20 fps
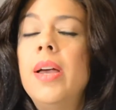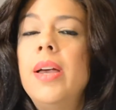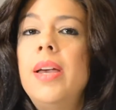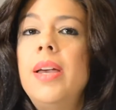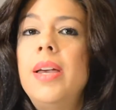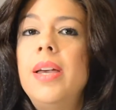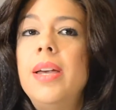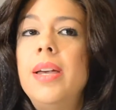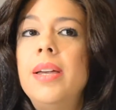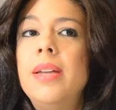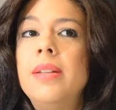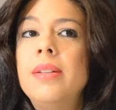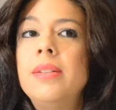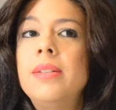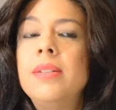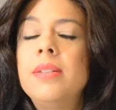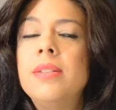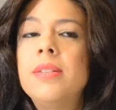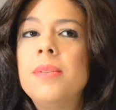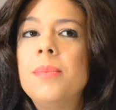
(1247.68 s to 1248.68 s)

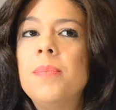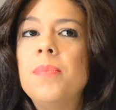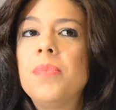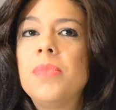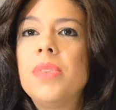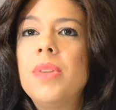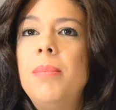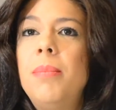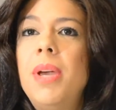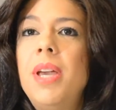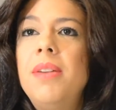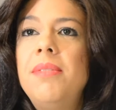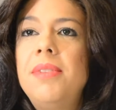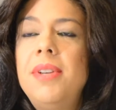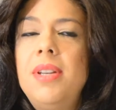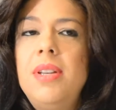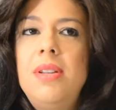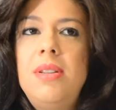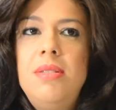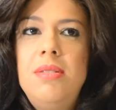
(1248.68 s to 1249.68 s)
And
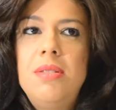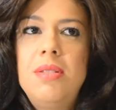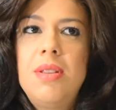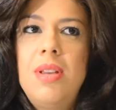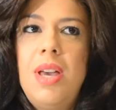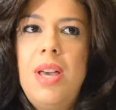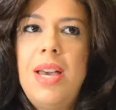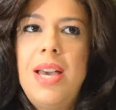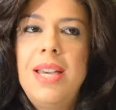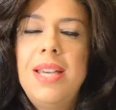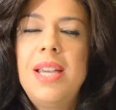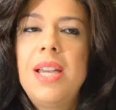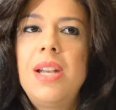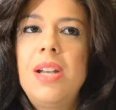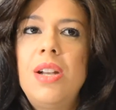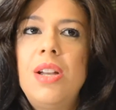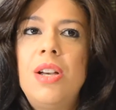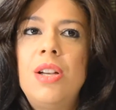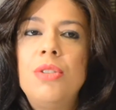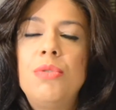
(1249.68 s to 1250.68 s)
maybe I
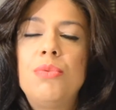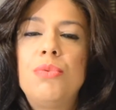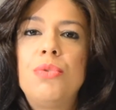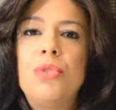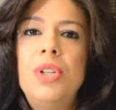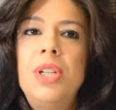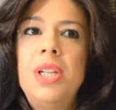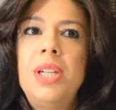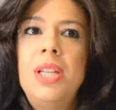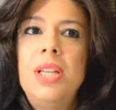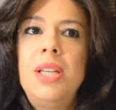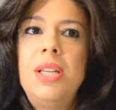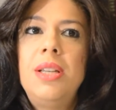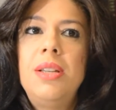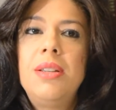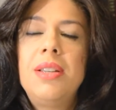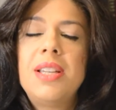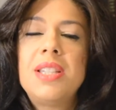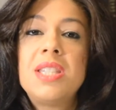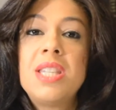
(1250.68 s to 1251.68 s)
cannot
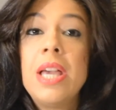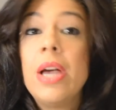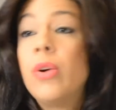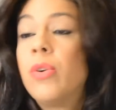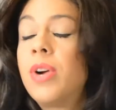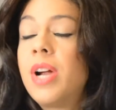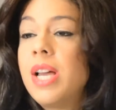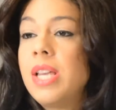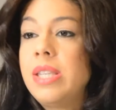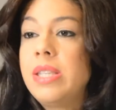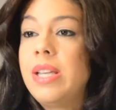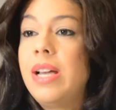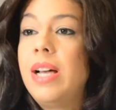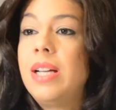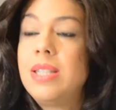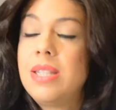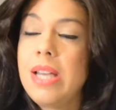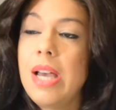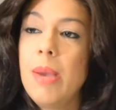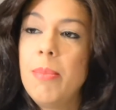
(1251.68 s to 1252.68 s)
really categorize
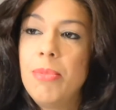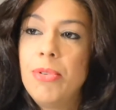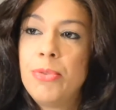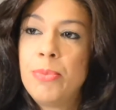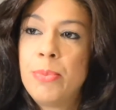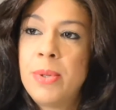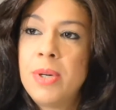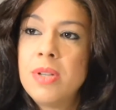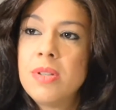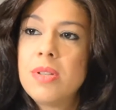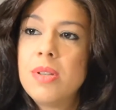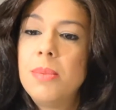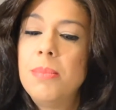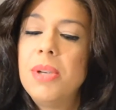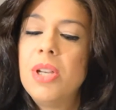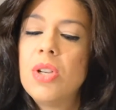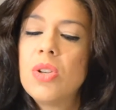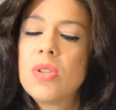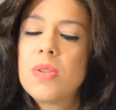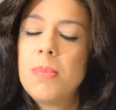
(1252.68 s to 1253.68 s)
a type of person
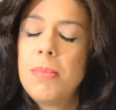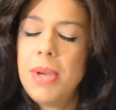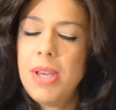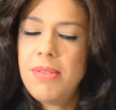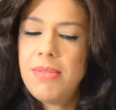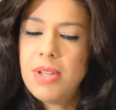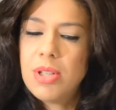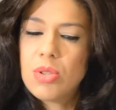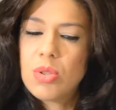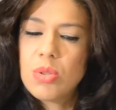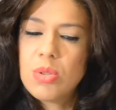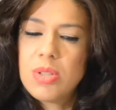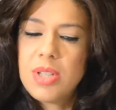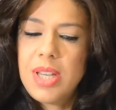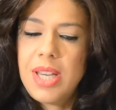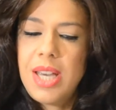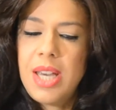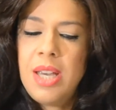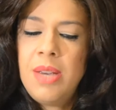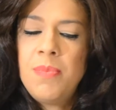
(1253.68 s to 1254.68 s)
because maybe
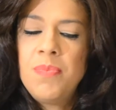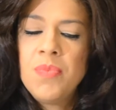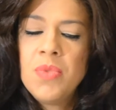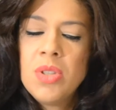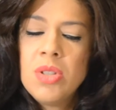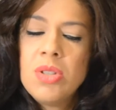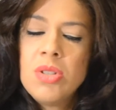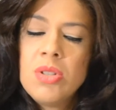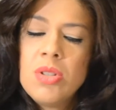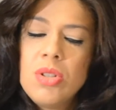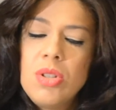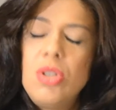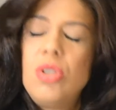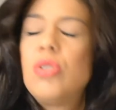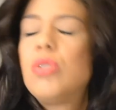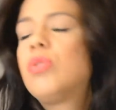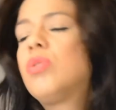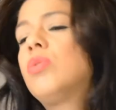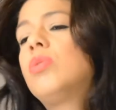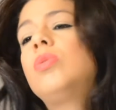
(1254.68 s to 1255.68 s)
today
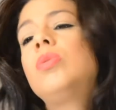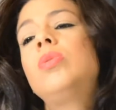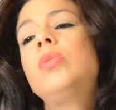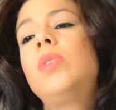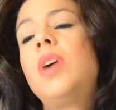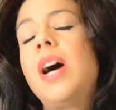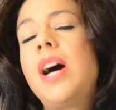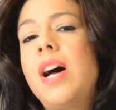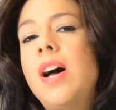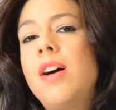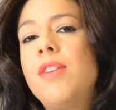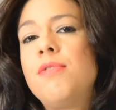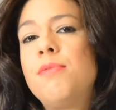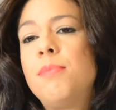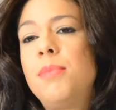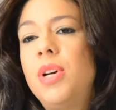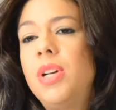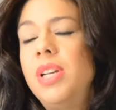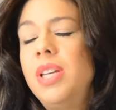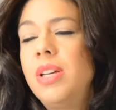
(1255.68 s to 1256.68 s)
you do have
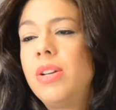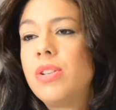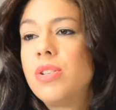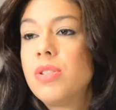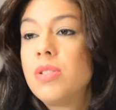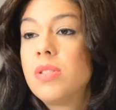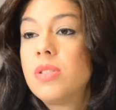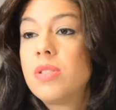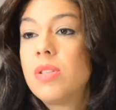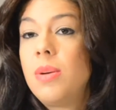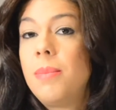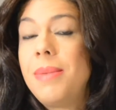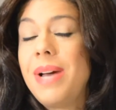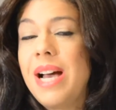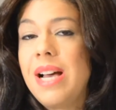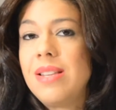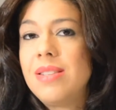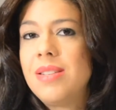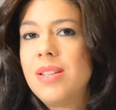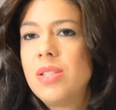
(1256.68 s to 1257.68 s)
money or some
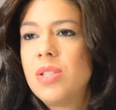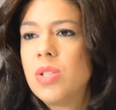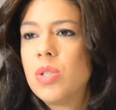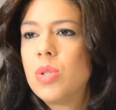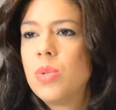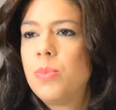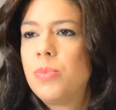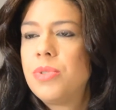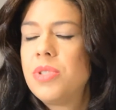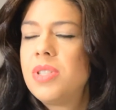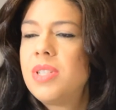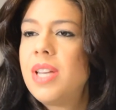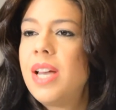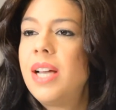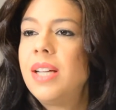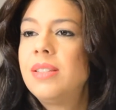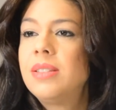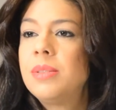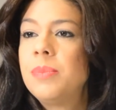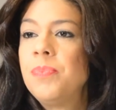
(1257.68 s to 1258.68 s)
assets to protect,